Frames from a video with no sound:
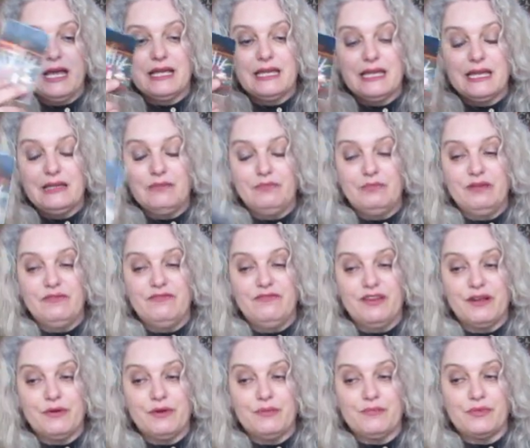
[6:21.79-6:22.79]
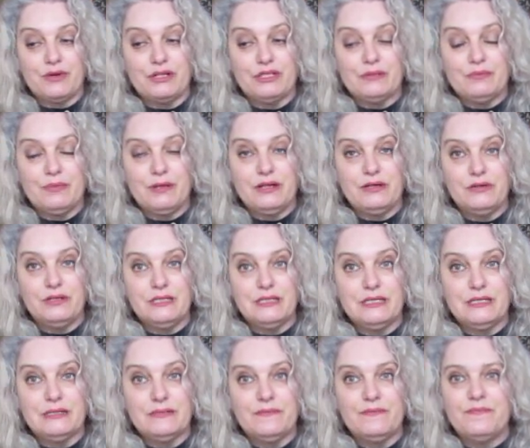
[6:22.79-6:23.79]
can be very
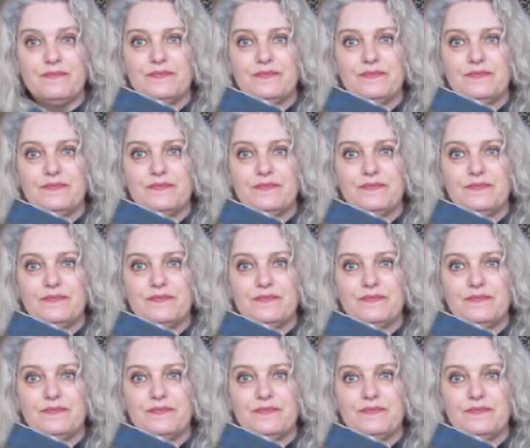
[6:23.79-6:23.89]
prosperous.